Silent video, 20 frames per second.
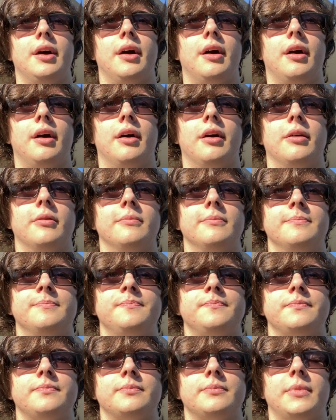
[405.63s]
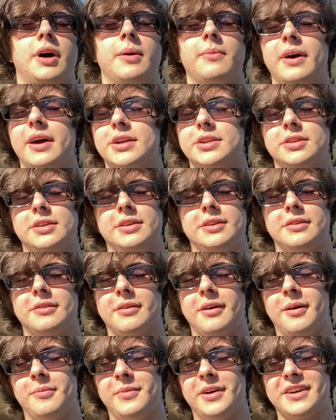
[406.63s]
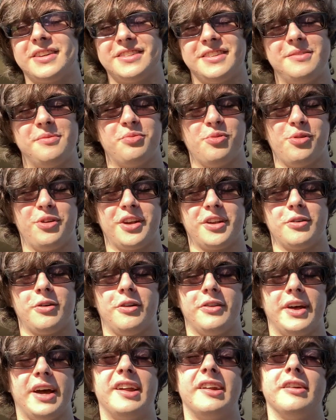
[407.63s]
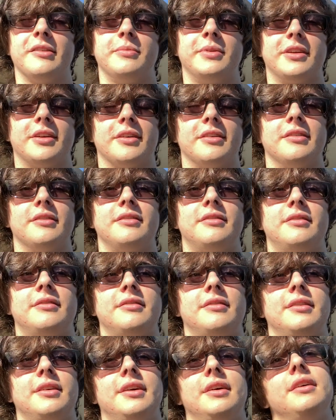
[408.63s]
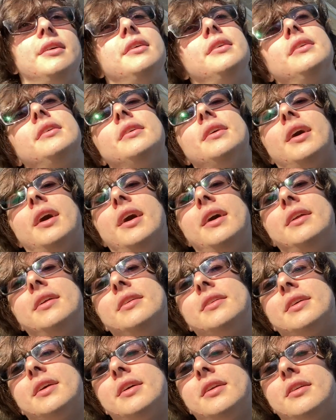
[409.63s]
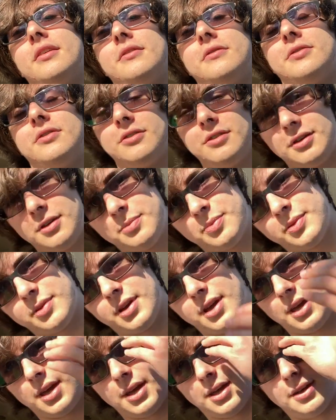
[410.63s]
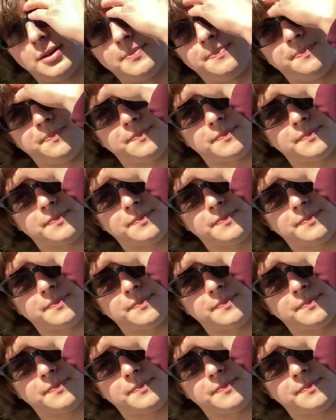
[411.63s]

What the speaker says: I'm actually pulling an all-nighter because I didn't get enough sleep, and